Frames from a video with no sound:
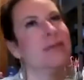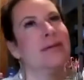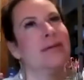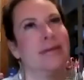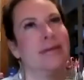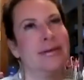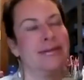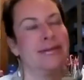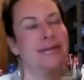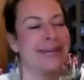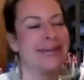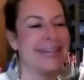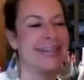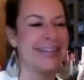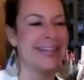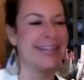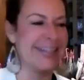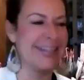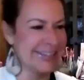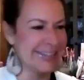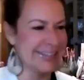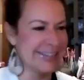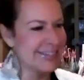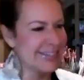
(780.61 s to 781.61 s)
Oh, really?
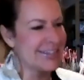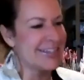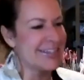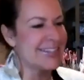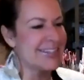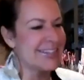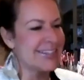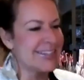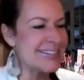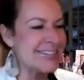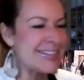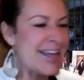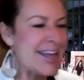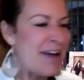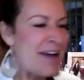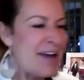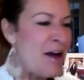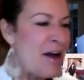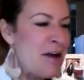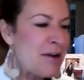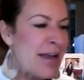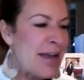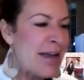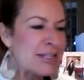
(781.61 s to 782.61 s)
So,
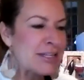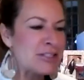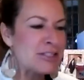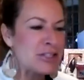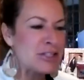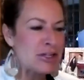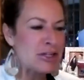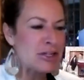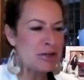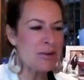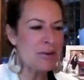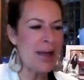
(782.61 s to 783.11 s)
okay, do you